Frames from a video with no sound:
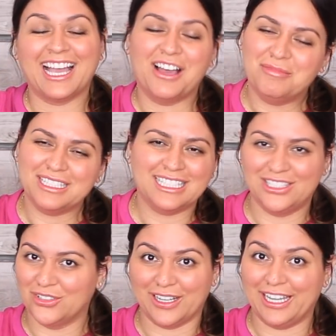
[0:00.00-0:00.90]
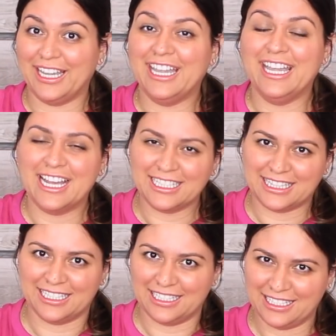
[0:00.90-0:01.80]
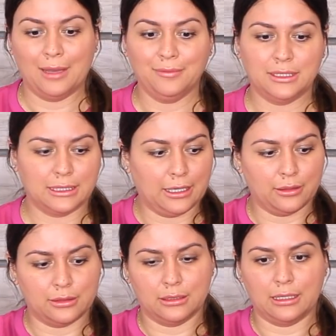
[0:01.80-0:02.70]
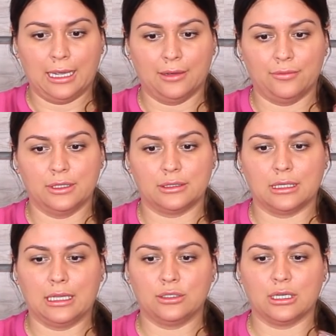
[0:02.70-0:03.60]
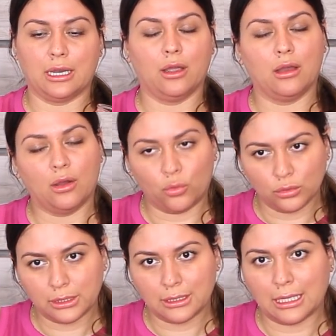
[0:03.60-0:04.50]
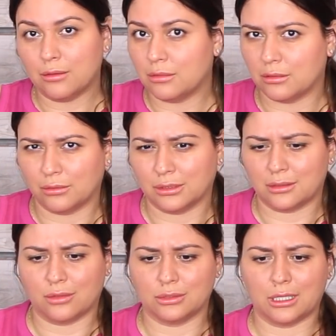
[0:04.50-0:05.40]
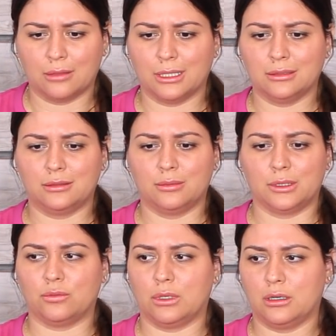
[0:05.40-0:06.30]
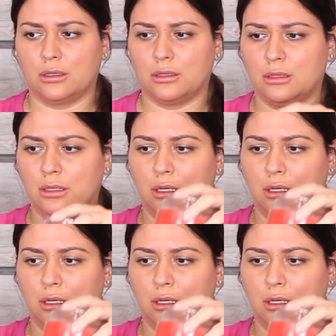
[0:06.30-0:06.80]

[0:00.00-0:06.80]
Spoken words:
I'm busy doing nothing. I'm scared to have this. Should I hold it? I don't want to hold it the whole time. That's too much work.